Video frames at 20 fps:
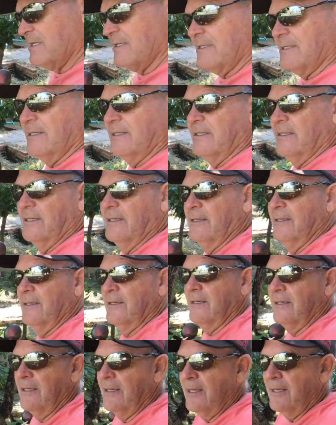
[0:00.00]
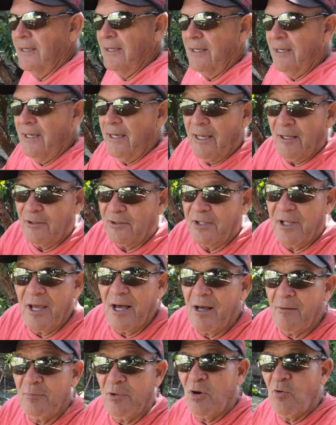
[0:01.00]
it El
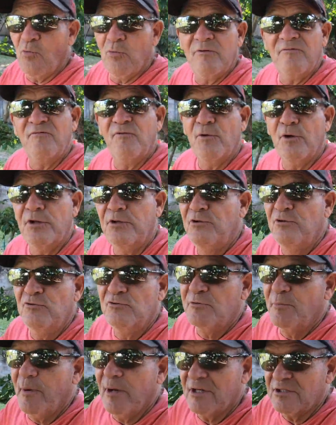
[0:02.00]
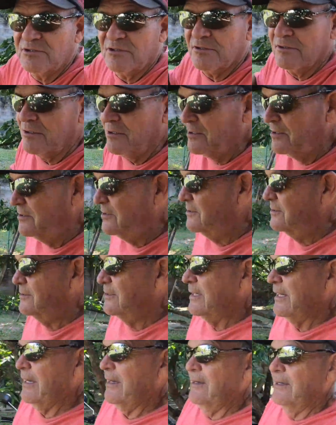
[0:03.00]
Diablo 142 special.
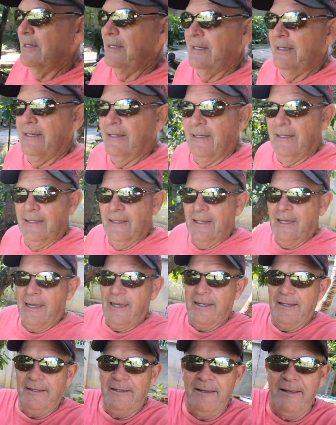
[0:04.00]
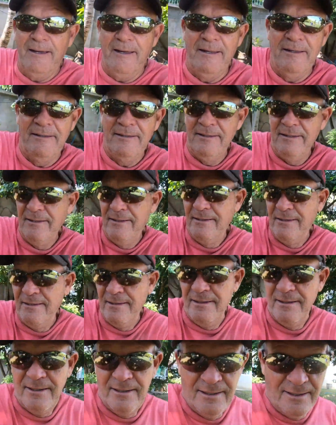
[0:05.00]
Okay, and
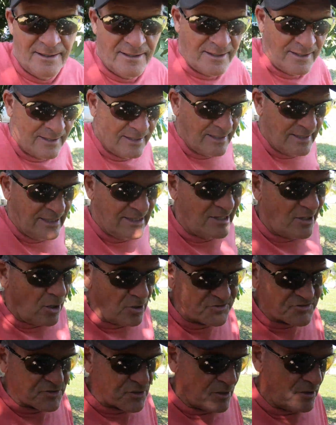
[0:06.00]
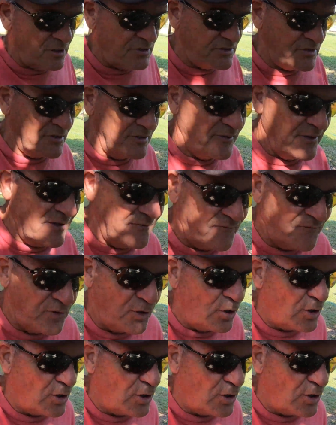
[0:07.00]
it all starts if you're